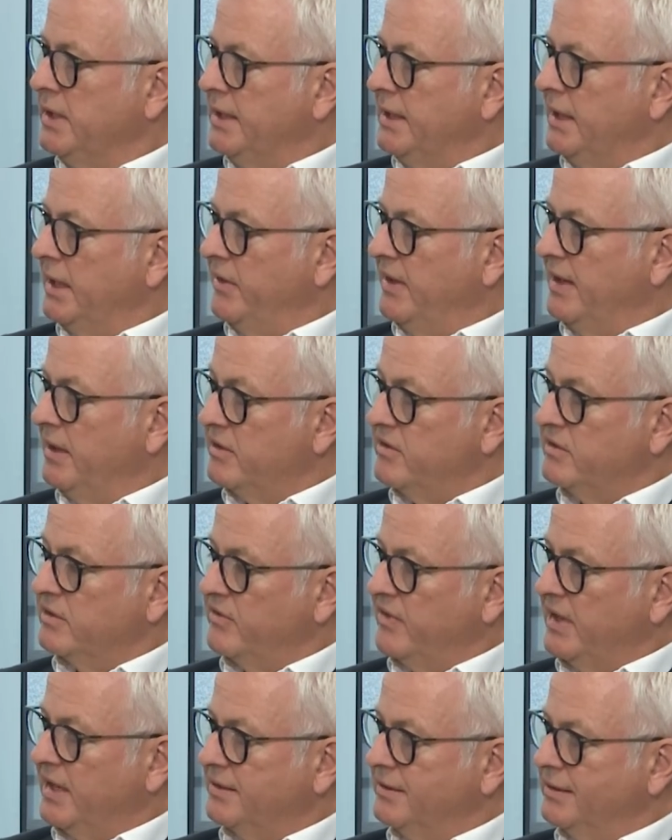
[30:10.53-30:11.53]
And the answer to
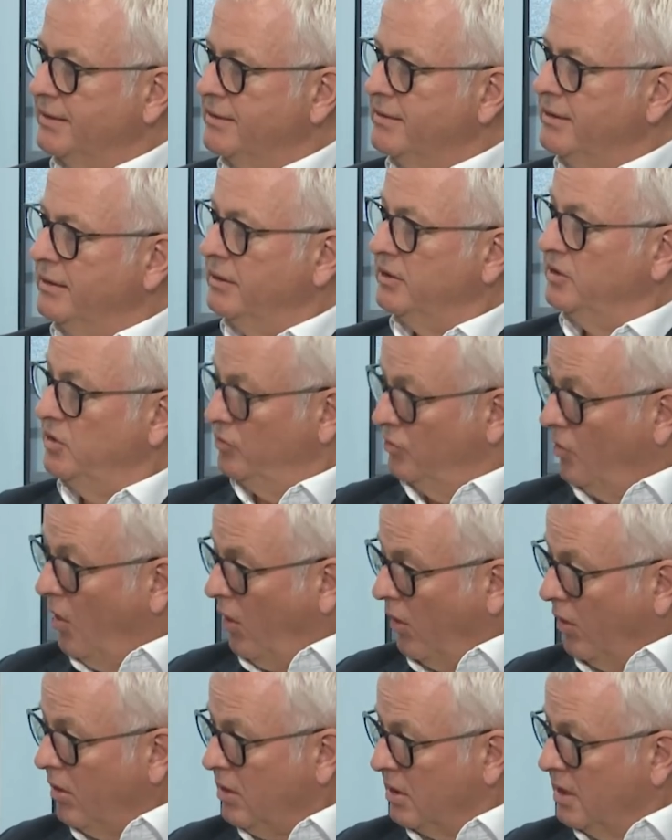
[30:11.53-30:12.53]
that is, you're
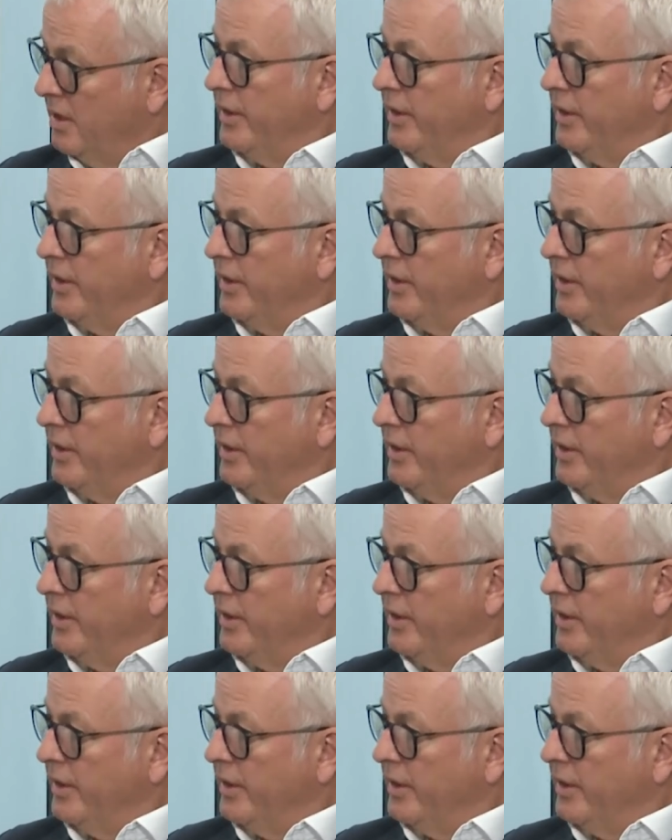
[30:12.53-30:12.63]
wrong.